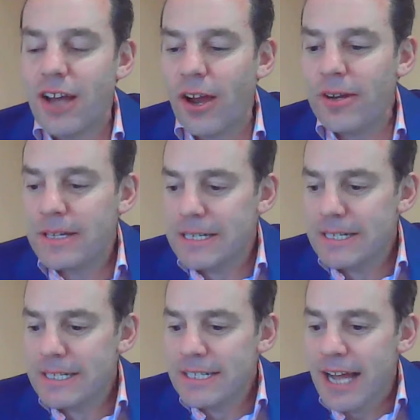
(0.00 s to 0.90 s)
So
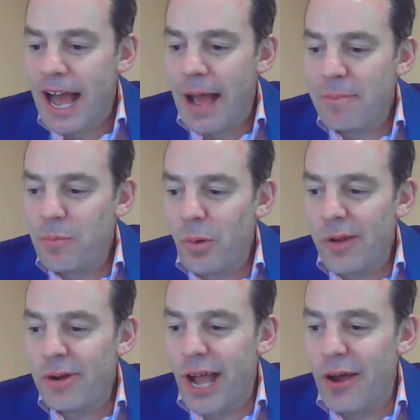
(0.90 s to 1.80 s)
Um,
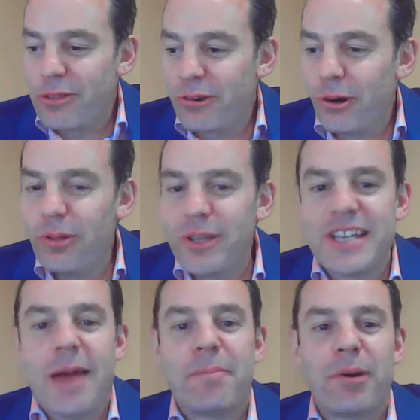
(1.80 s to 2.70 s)
we were going through all
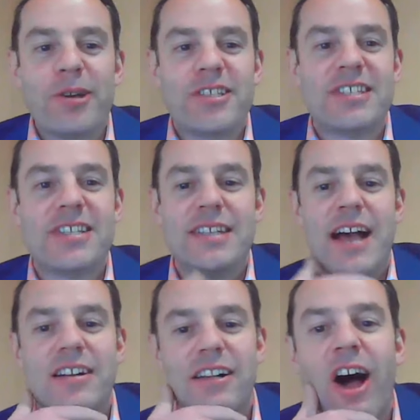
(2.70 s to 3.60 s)
the same processes as
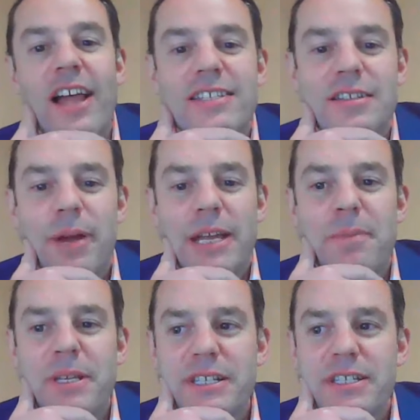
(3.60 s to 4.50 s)
our clients and many
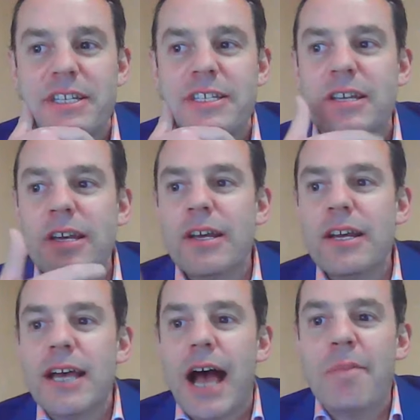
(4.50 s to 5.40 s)
businesses
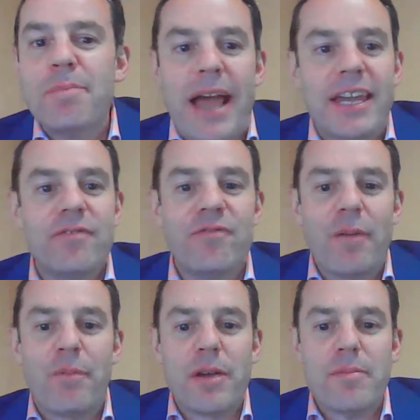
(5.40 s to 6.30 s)
uh, back in
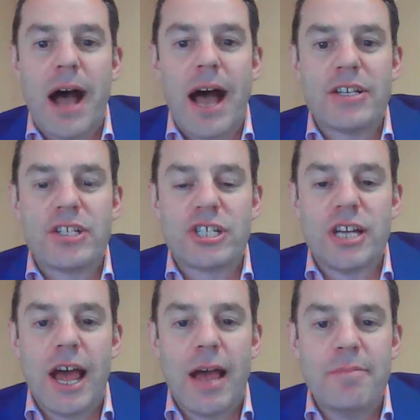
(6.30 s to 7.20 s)
February, March
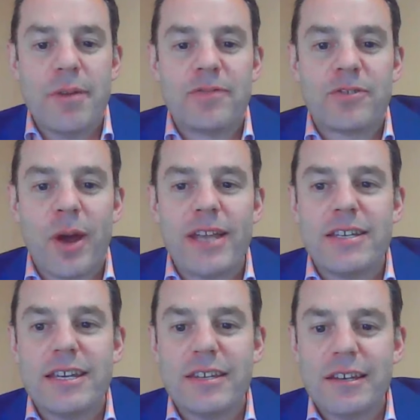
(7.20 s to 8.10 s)
um, of
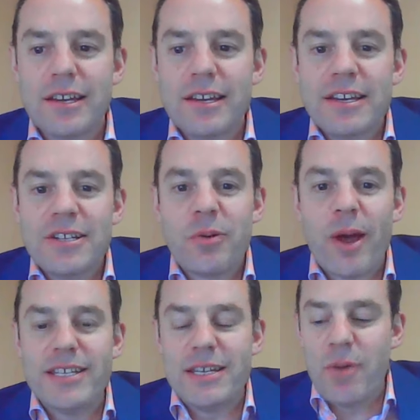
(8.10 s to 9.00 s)
twenty
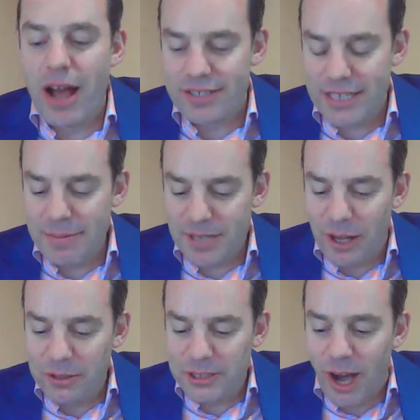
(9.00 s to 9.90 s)
twenty. Well, it seems a
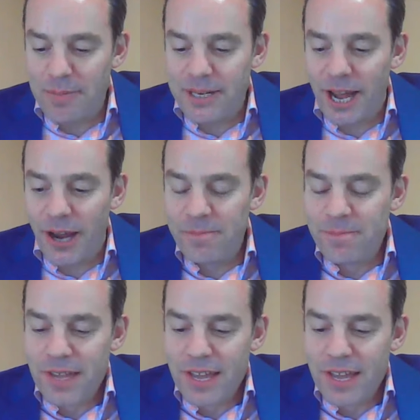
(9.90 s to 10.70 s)
long time ago.